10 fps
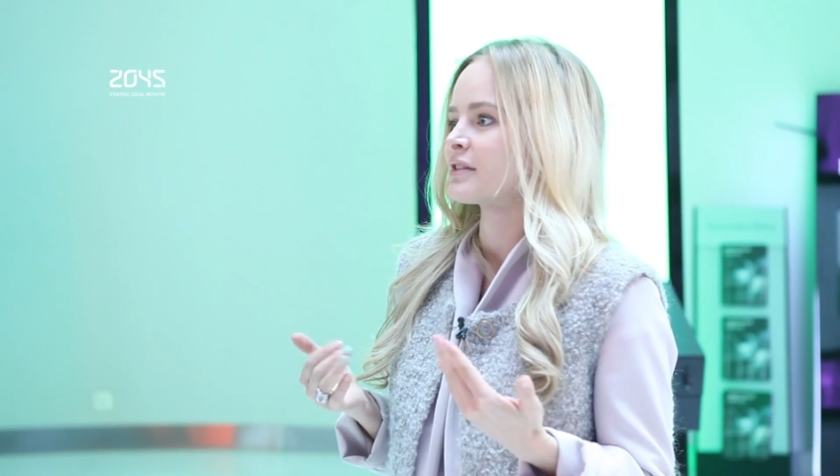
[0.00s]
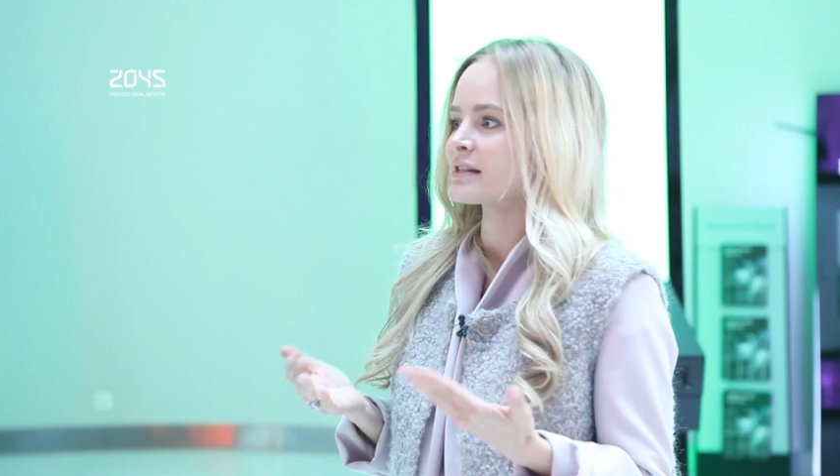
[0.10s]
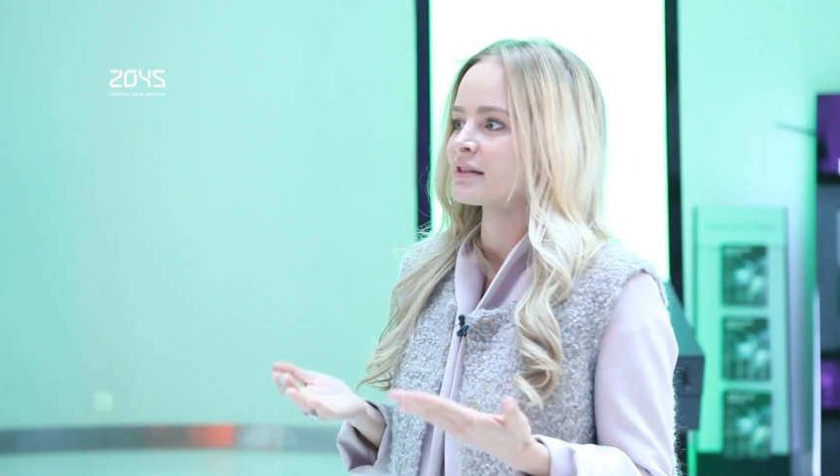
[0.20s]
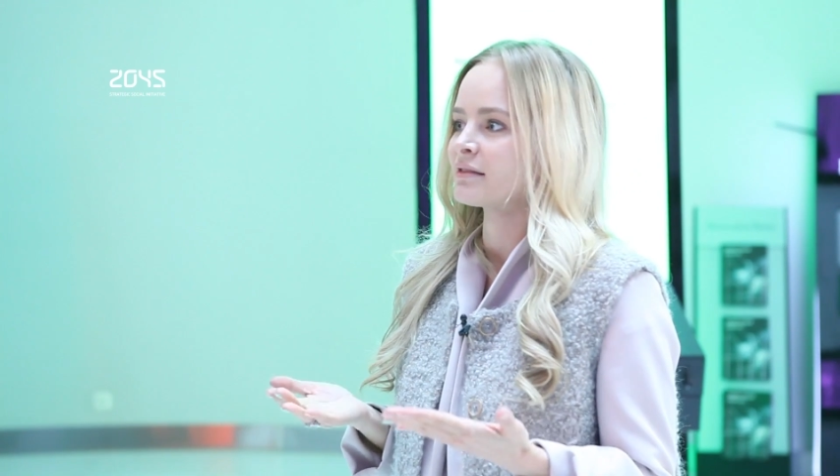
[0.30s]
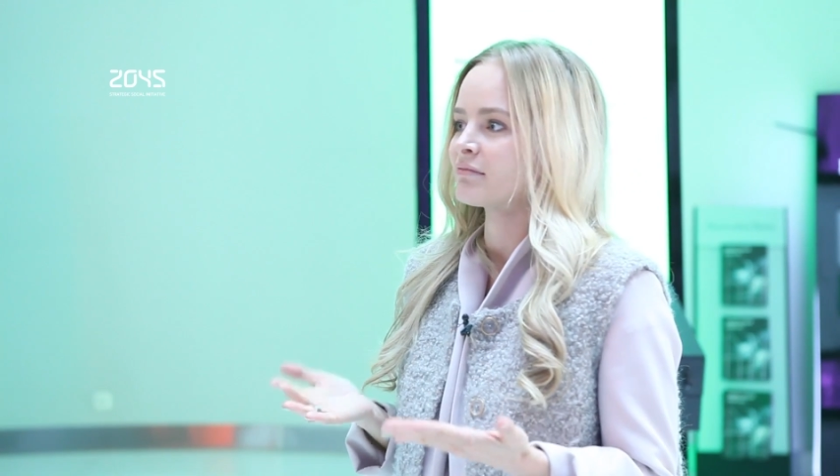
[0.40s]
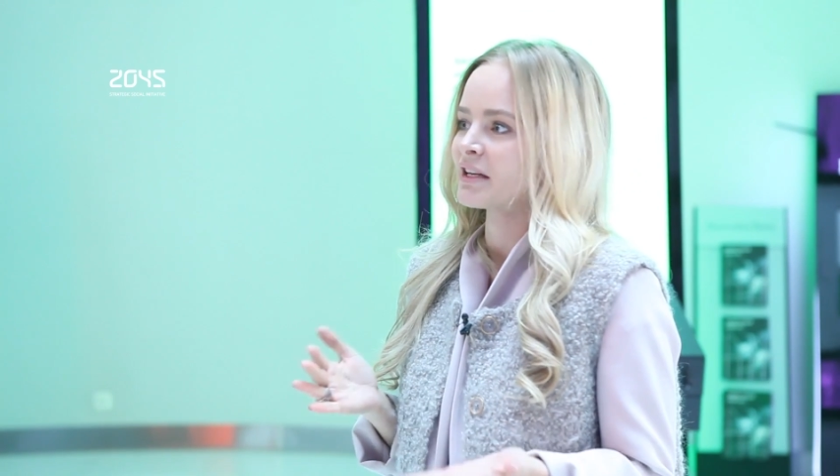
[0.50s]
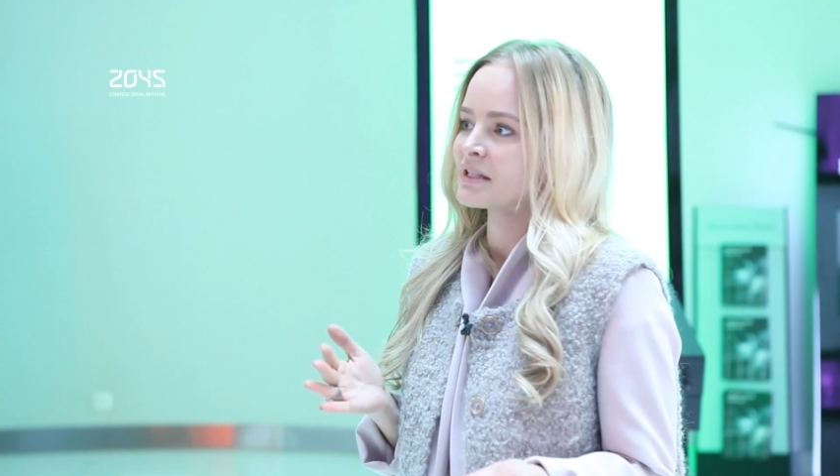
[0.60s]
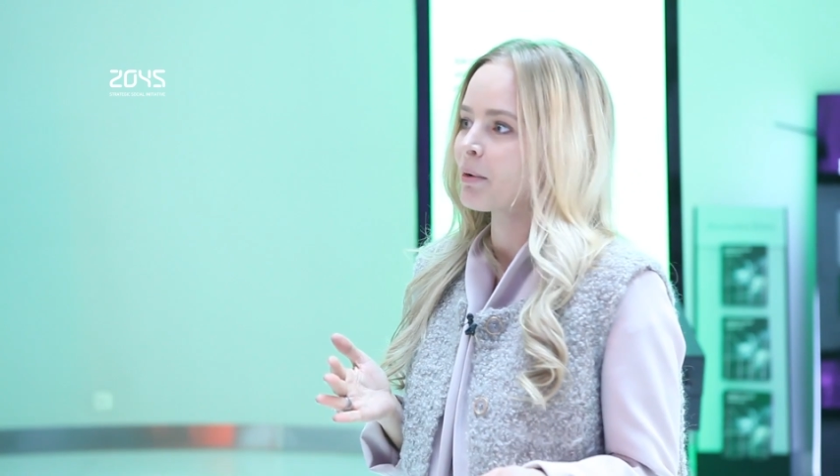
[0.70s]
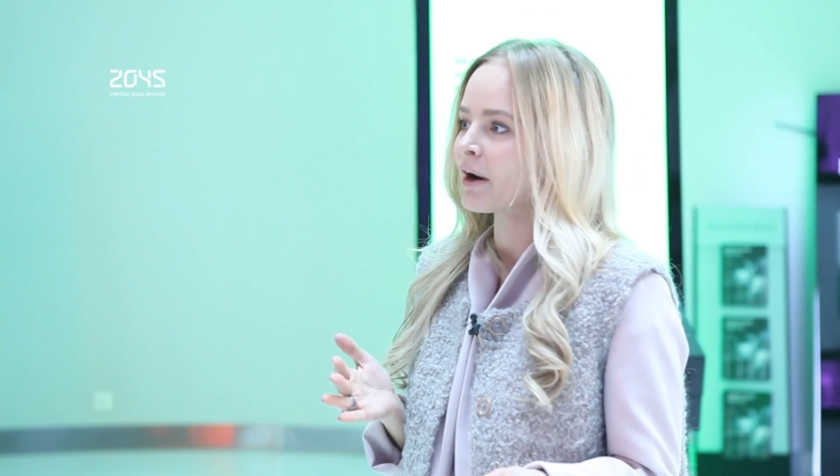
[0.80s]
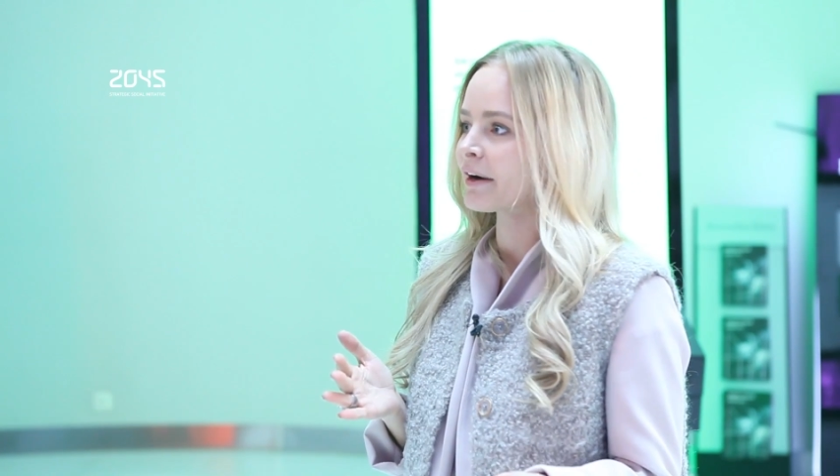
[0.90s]
doesn't
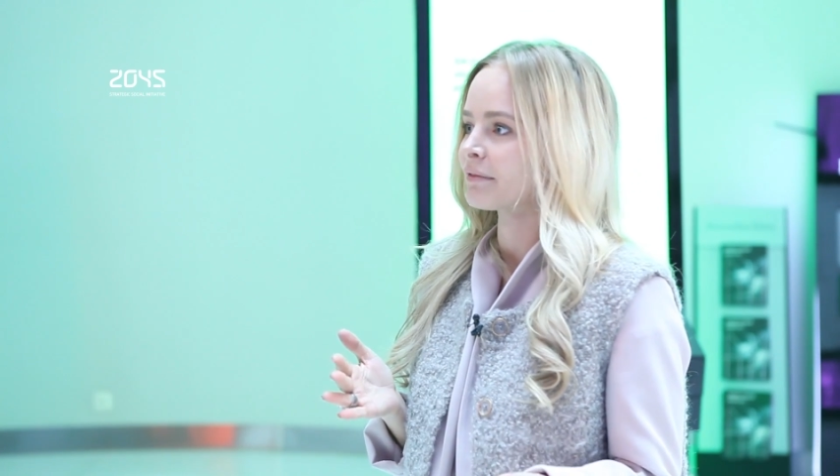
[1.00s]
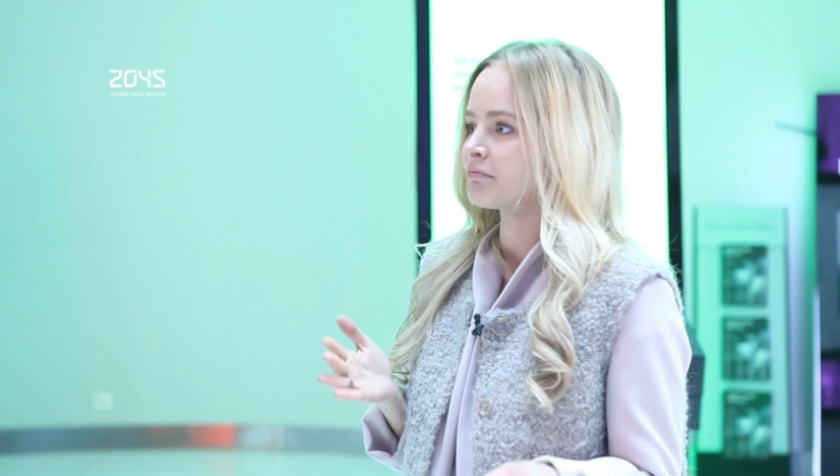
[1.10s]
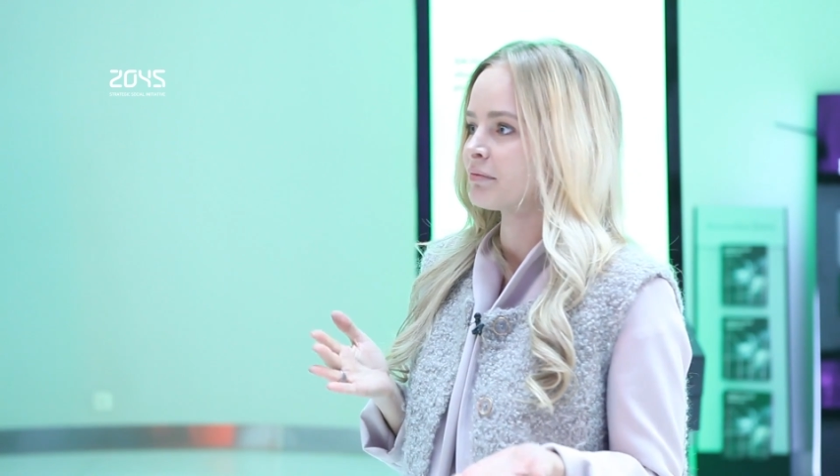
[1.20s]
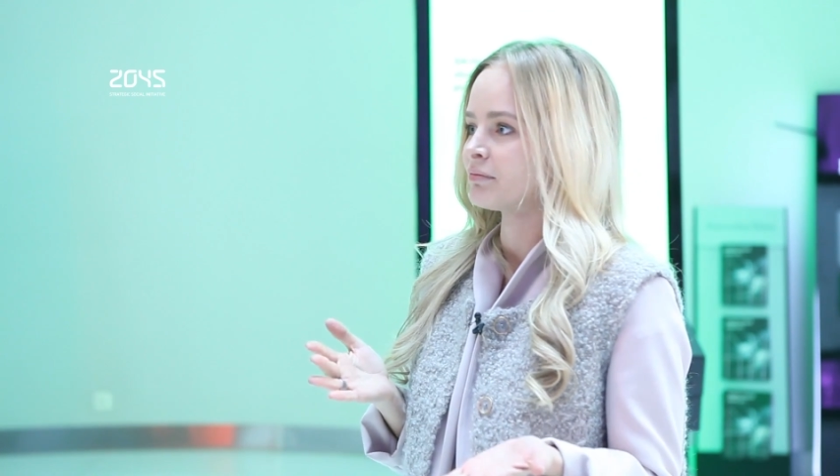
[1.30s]
aspire